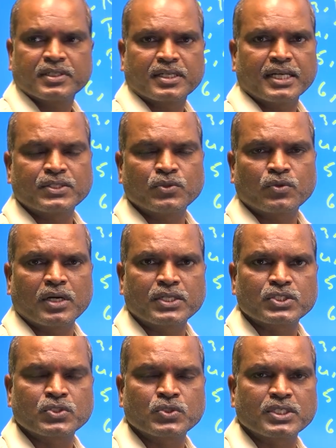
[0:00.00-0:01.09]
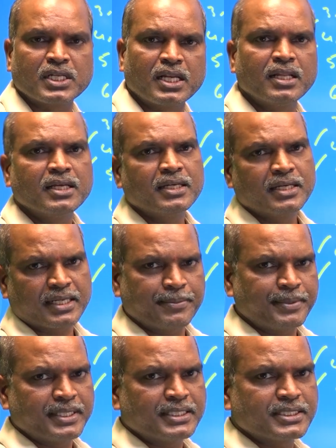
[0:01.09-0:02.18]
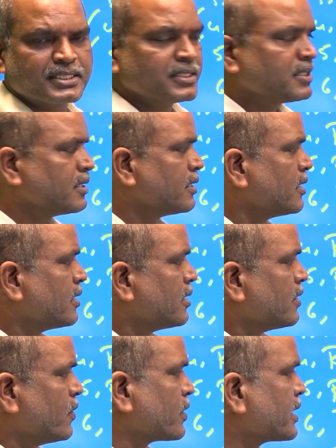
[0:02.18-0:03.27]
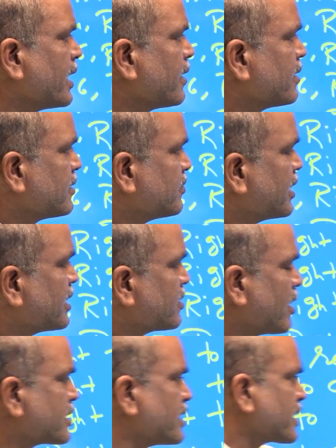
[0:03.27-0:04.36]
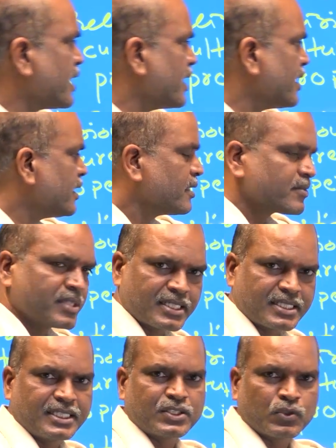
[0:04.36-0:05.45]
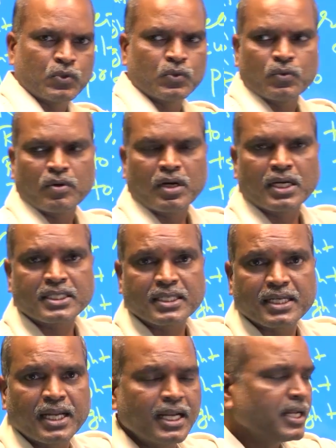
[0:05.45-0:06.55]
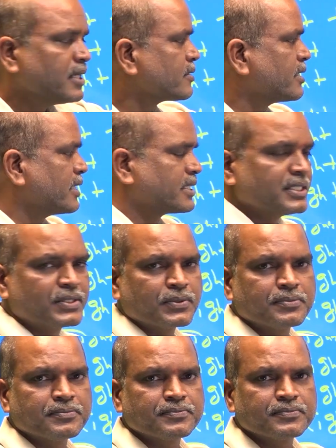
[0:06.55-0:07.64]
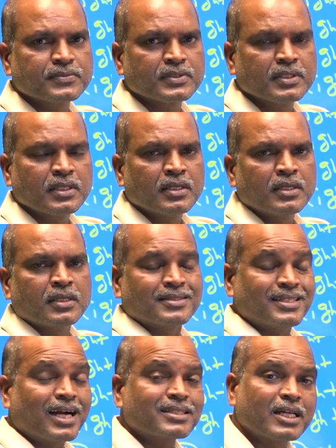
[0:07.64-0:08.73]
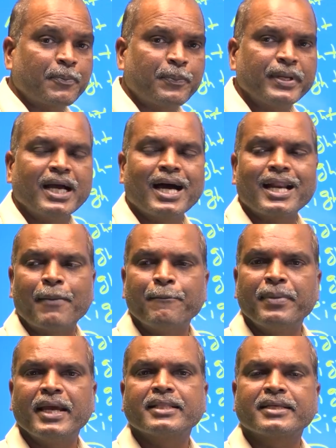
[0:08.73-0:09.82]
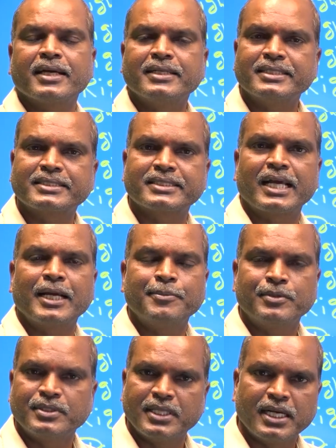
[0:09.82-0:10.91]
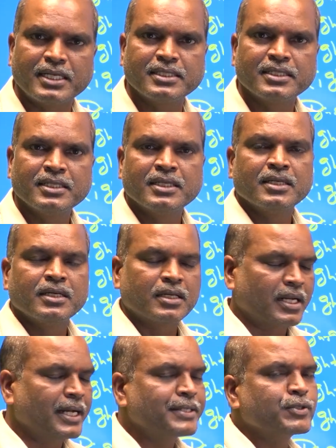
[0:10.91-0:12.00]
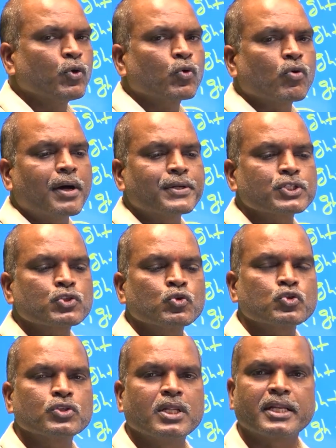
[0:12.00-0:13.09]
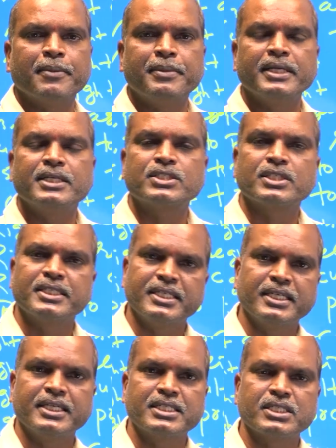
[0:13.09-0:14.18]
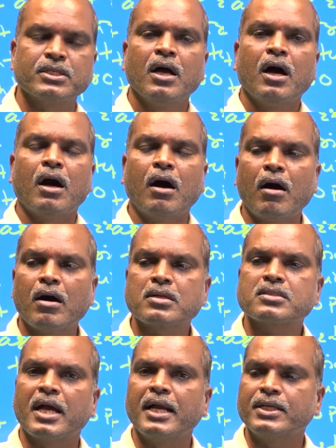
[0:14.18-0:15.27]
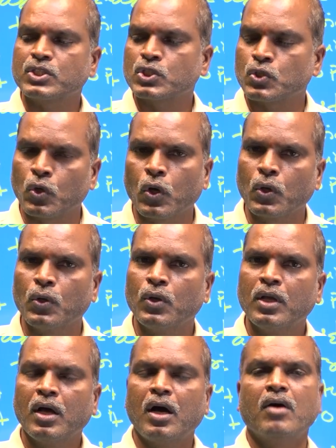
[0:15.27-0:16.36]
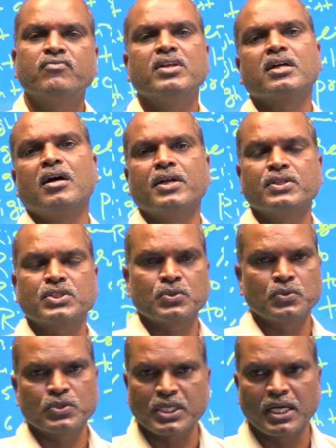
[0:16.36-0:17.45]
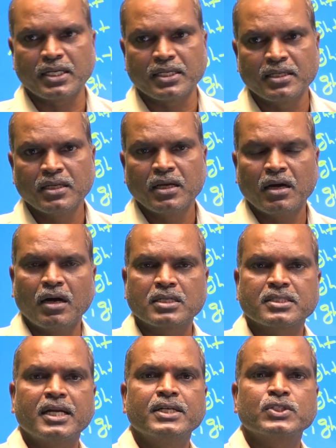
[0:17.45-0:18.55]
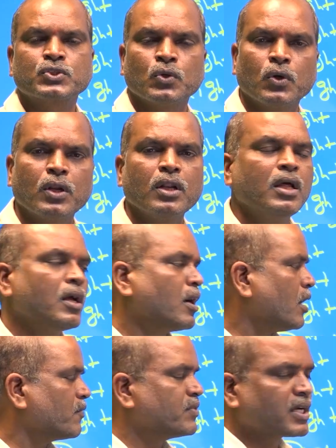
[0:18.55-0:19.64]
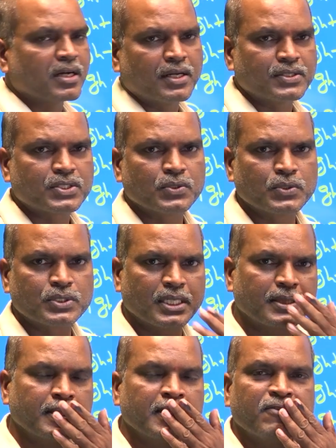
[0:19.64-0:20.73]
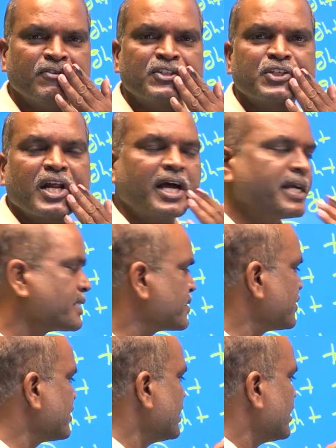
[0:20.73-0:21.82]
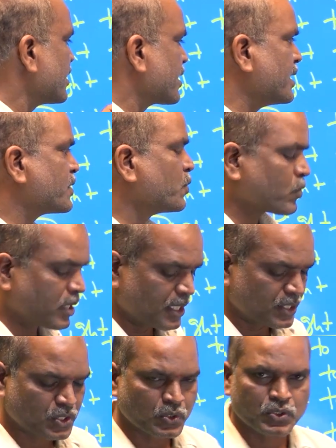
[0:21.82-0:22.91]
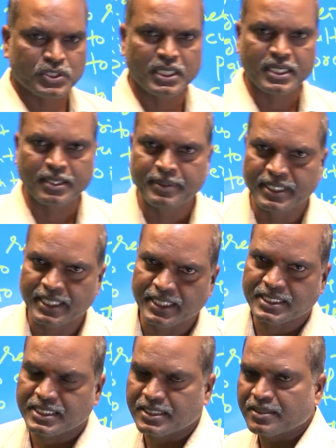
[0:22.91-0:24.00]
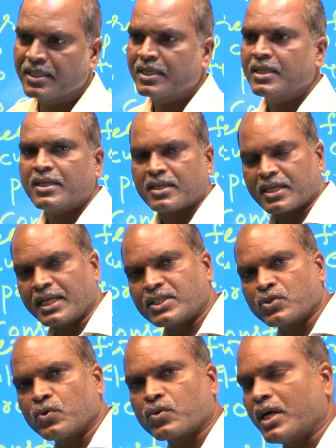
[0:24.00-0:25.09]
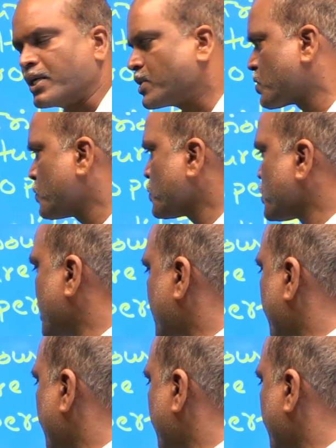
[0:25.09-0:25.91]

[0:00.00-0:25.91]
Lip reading: Right to constitutional remedies. Okay, that is Article 32. Article 32. Dr. B.R. Ambedkar described that right to constitutional remedies is heart and soul of the Constitution. Heart and soul of the Constitution. Which right? Right to constitutional remedies. Right to constitutional